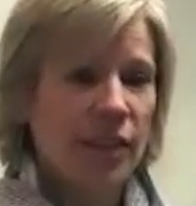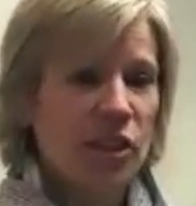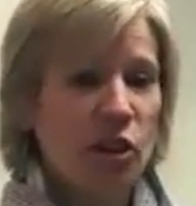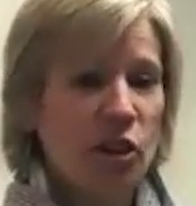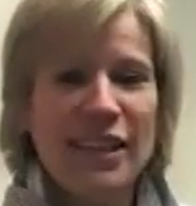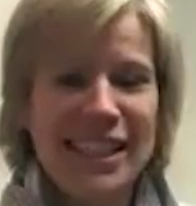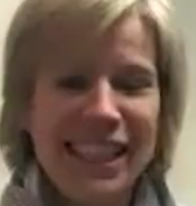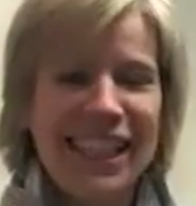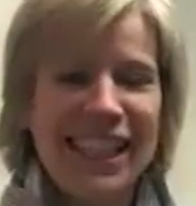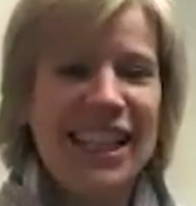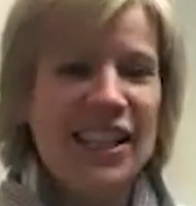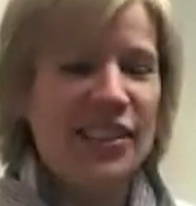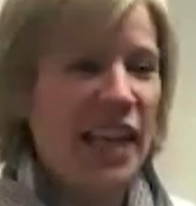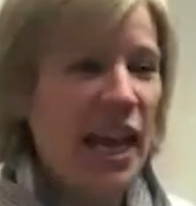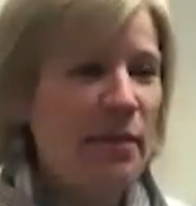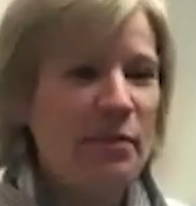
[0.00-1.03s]
So if I did it in
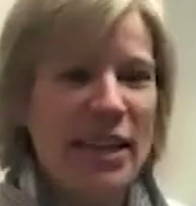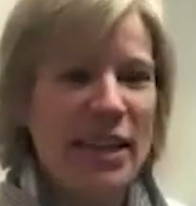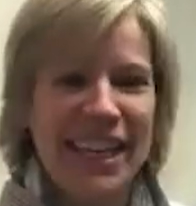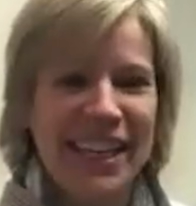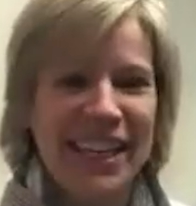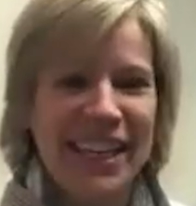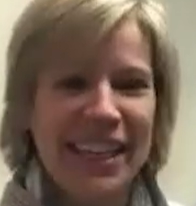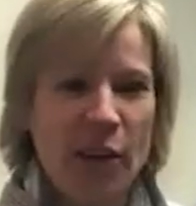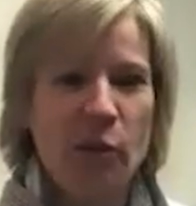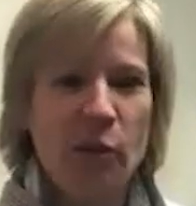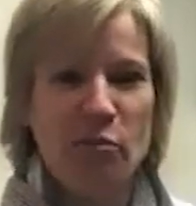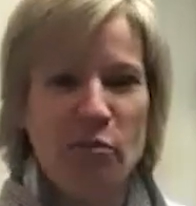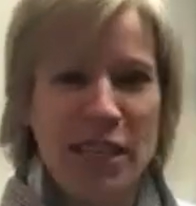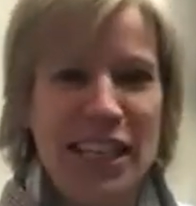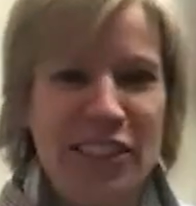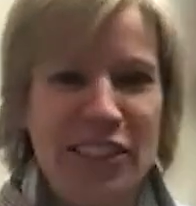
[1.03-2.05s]
the same key, it would
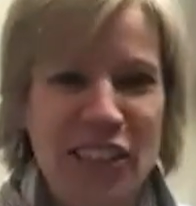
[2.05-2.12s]
have been